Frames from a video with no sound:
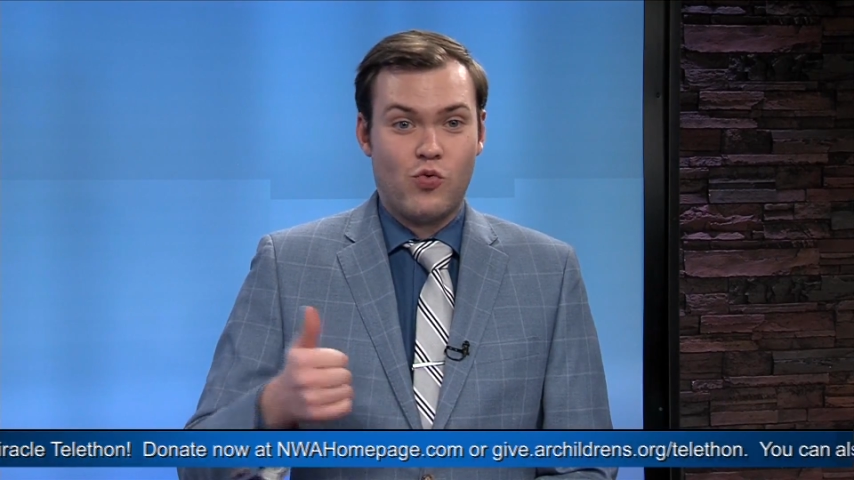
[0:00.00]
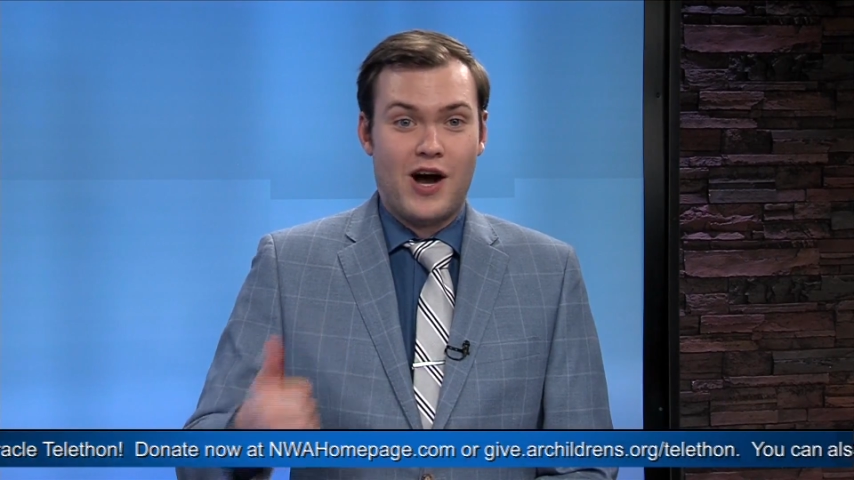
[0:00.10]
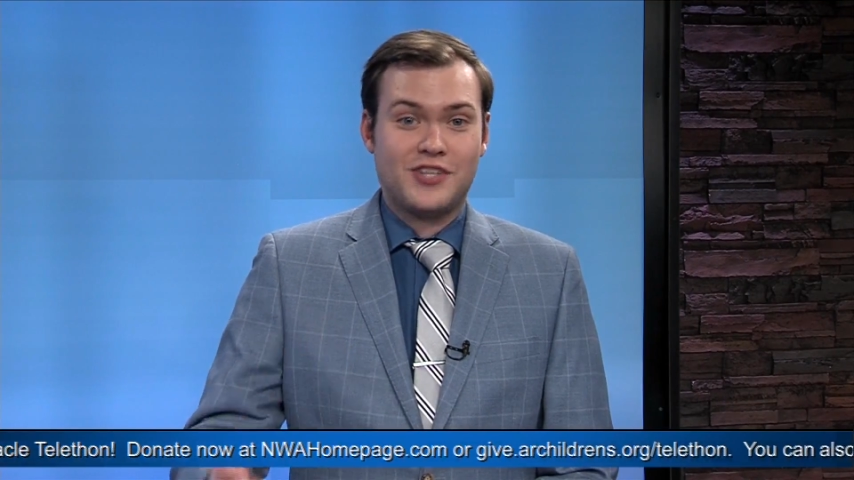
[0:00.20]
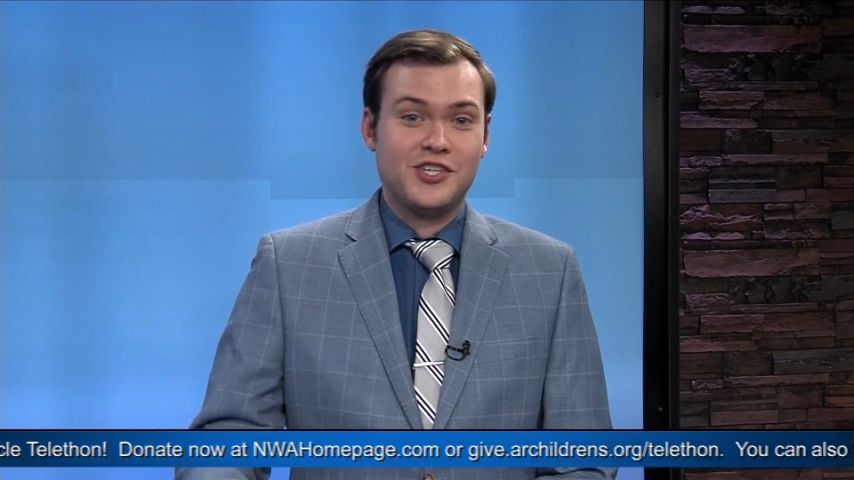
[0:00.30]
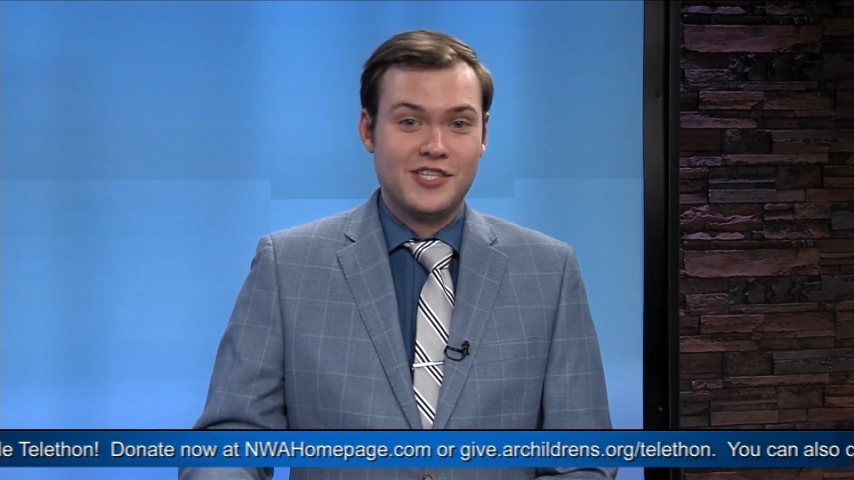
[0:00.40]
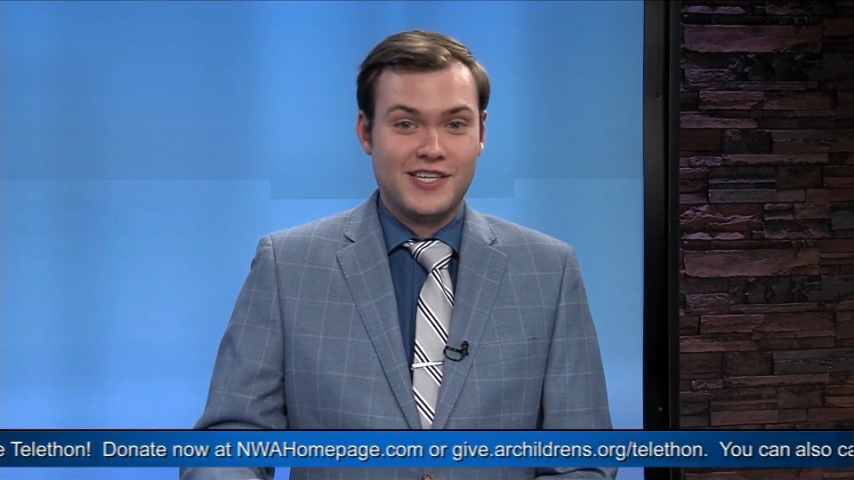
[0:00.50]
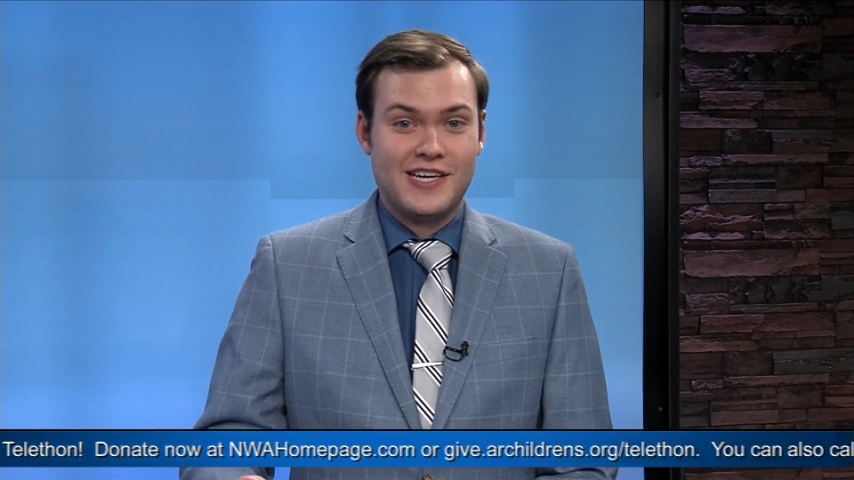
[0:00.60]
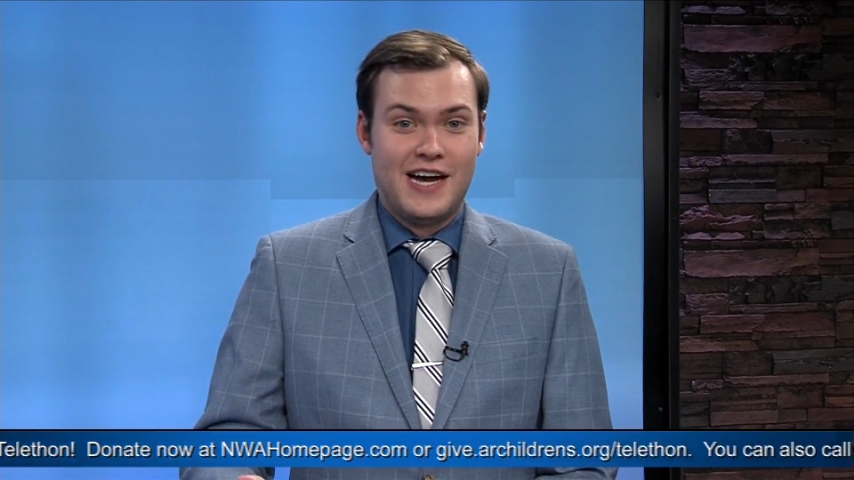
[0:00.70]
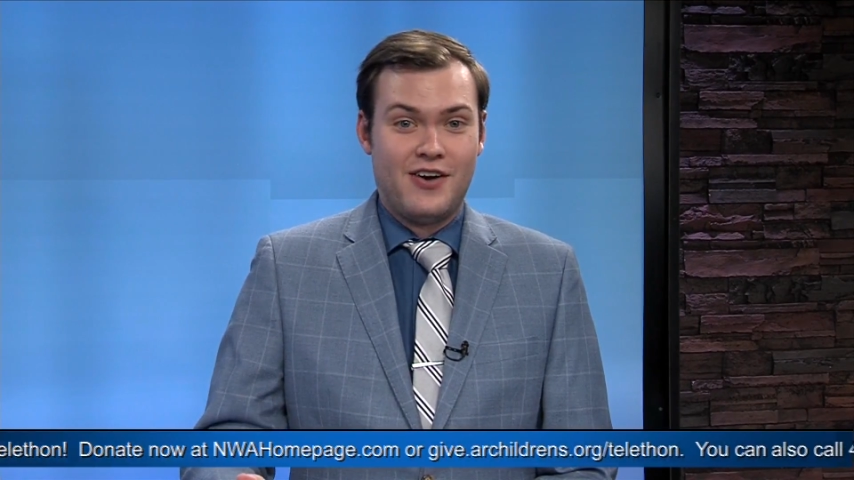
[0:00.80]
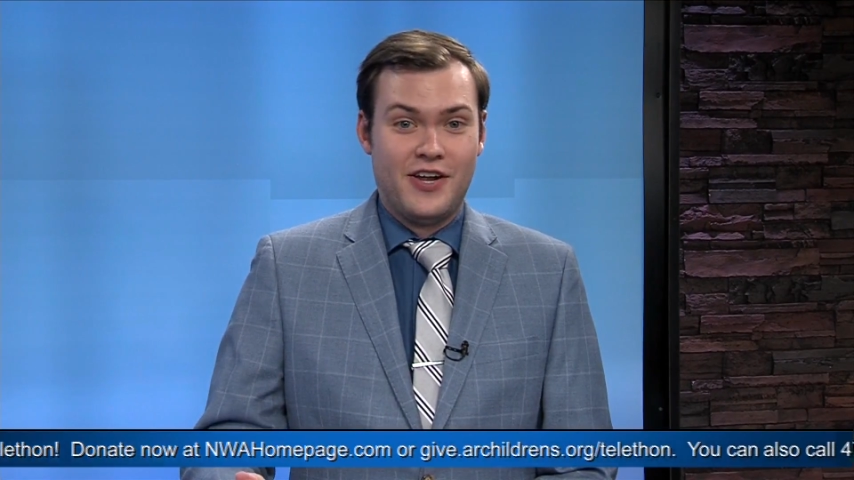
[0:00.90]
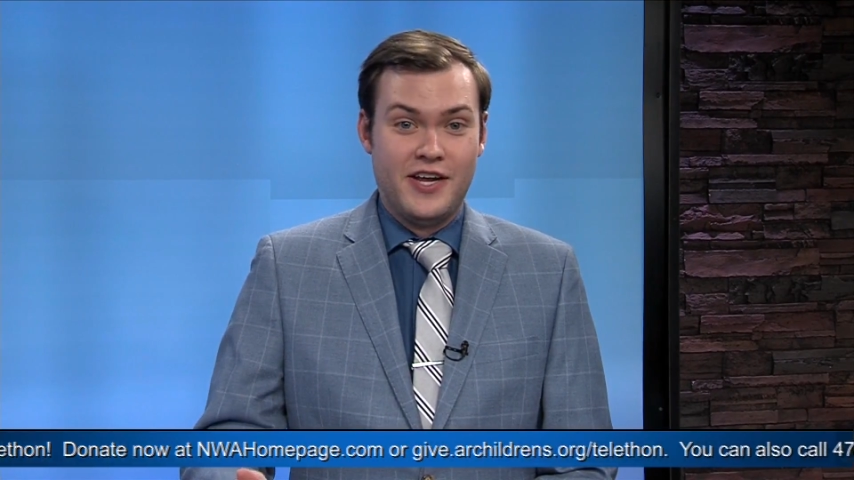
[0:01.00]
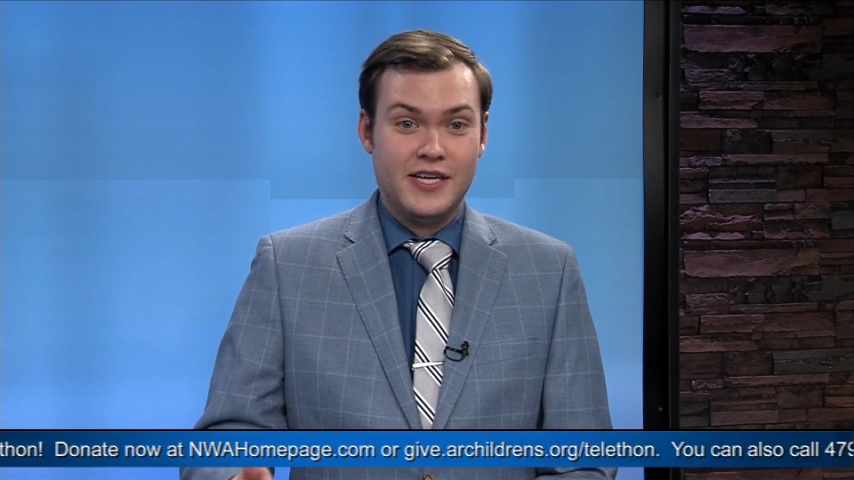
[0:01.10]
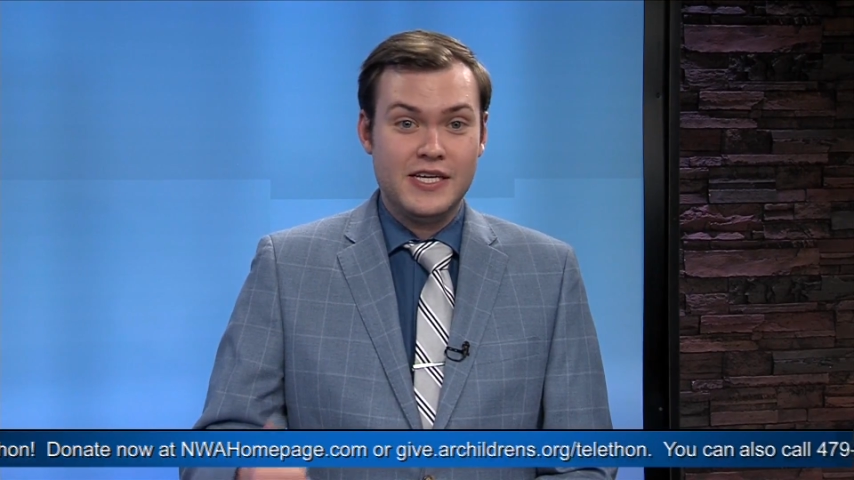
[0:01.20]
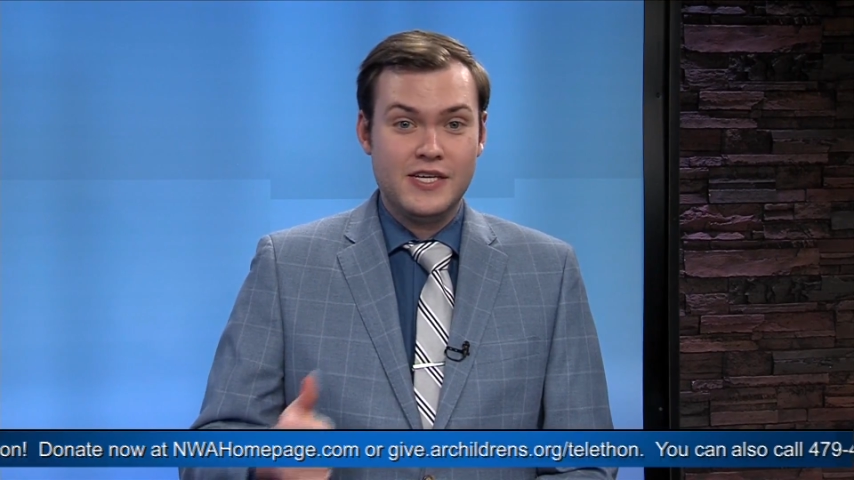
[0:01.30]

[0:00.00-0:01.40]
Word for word: Washington County